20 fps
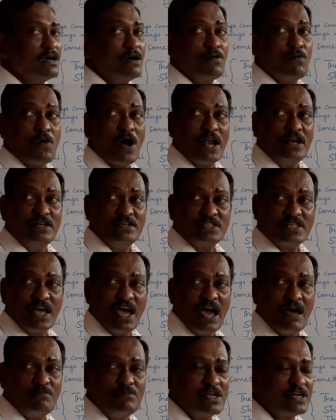One is a
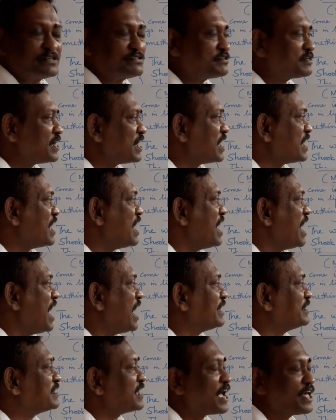hemlock tree
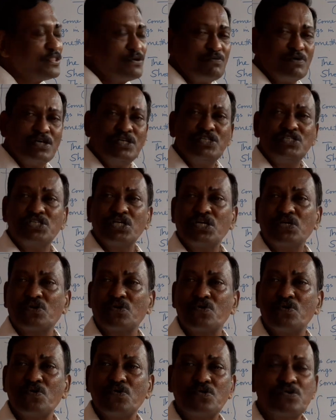and the other one is a
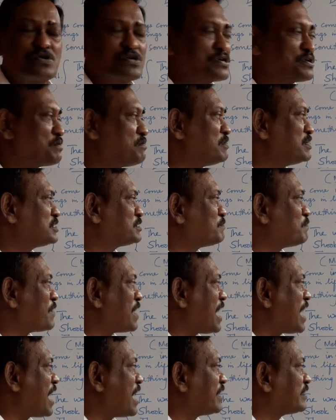crow. Crow is
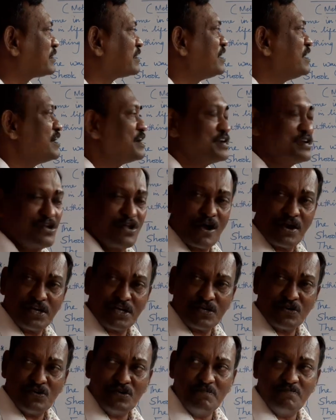black, not
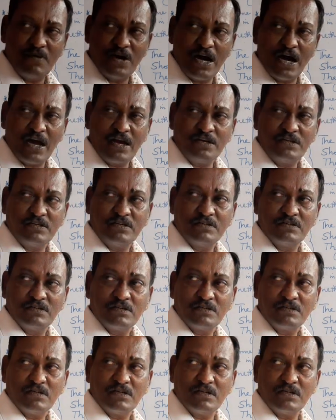a good bird,
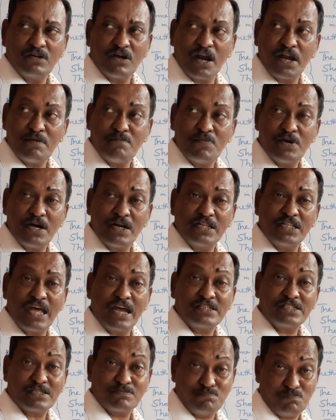not a bird
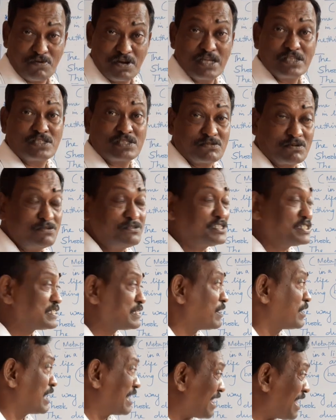that brings good
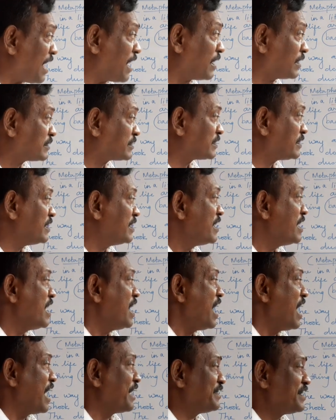luck.
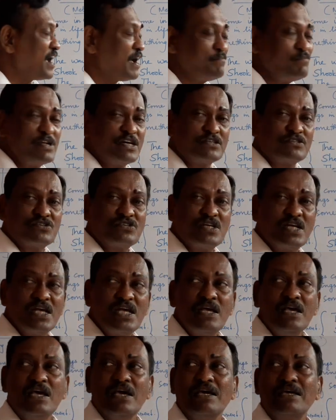And hemlock
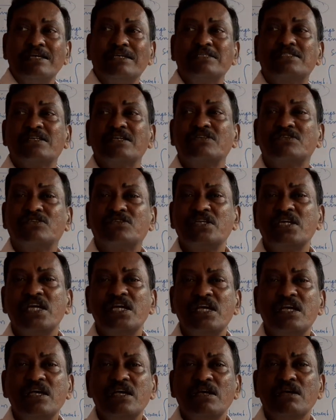tree is a
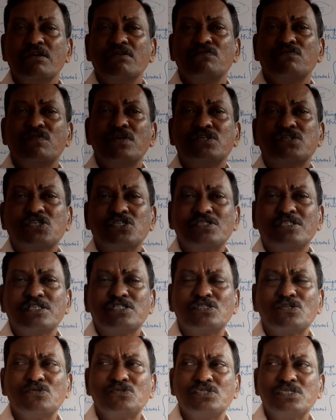tree which is
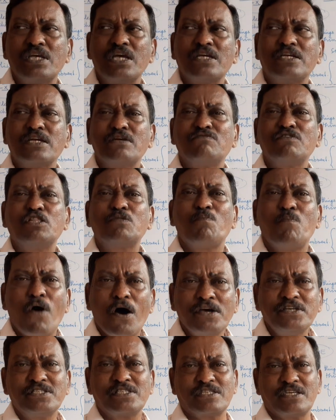associated with
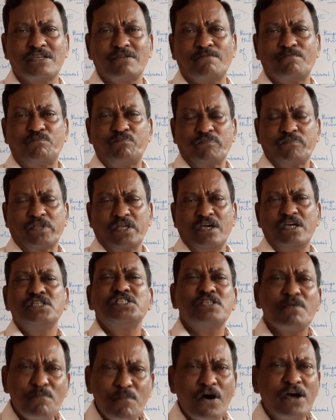poison.
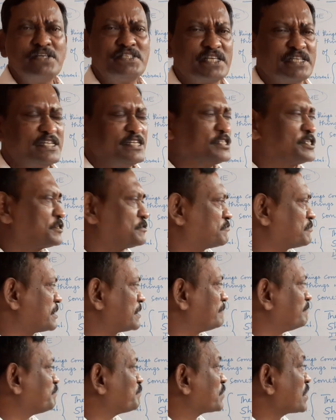It's a poisonous
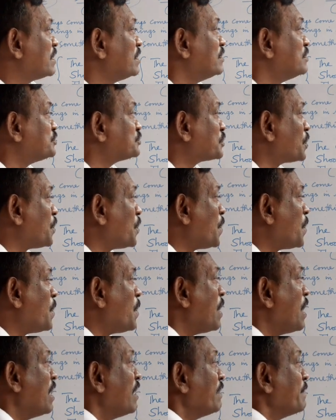tree.
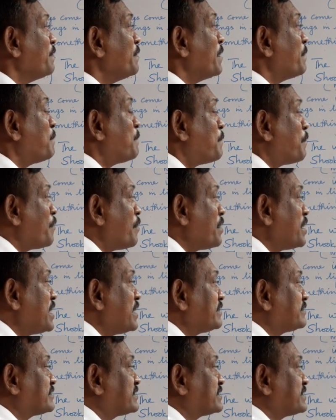So the
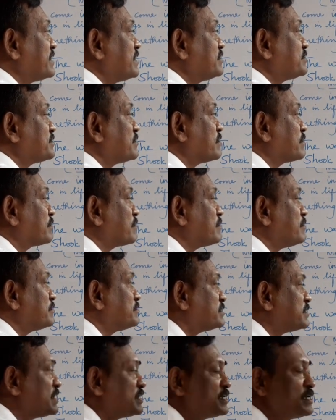poet sees a crow
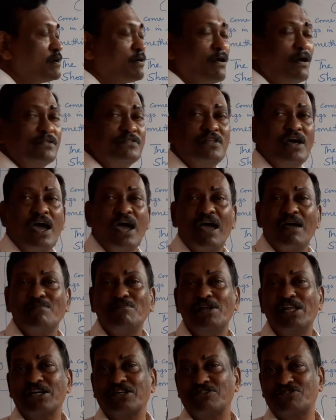sitting on the
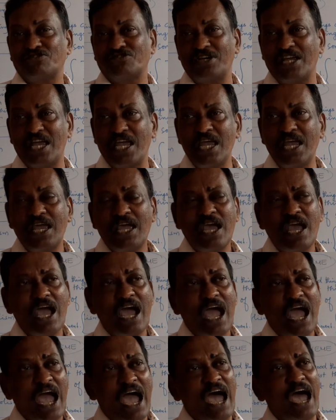hemlock tree,
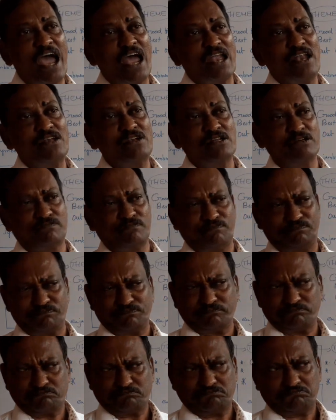and
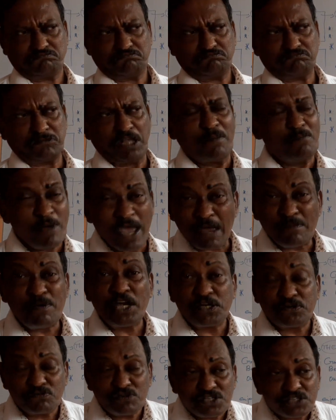
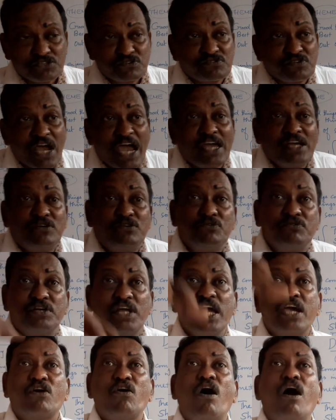maybe it was trying to
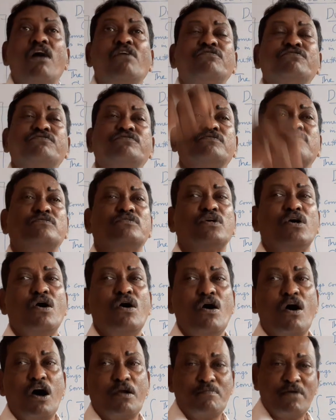take off,
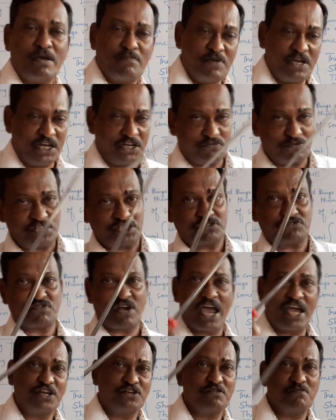or maybe it was
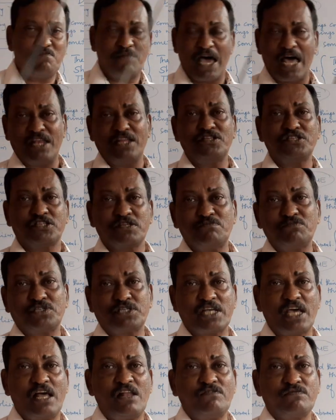trying to balance
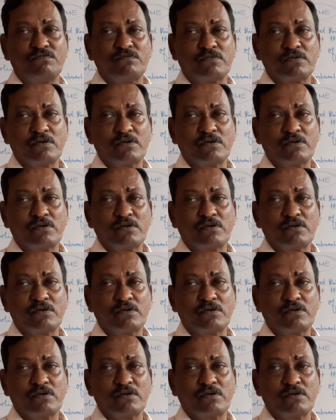himself.